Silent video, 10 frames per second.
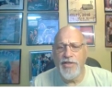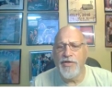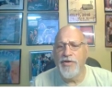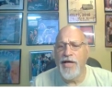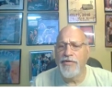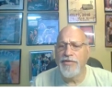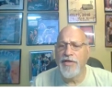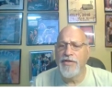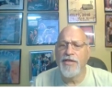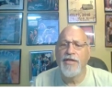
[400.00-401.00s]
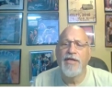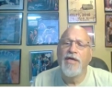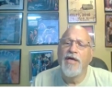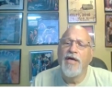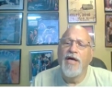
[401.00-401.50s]
$600, I think.
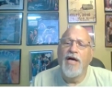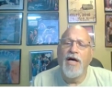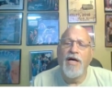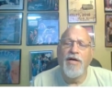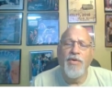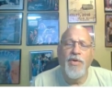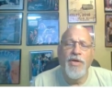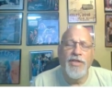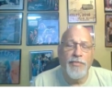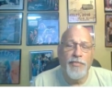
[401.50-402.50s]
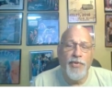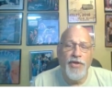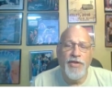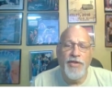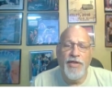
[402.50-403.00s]
That's a
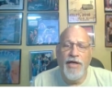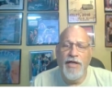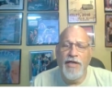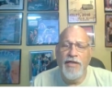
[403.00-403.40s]
pretty good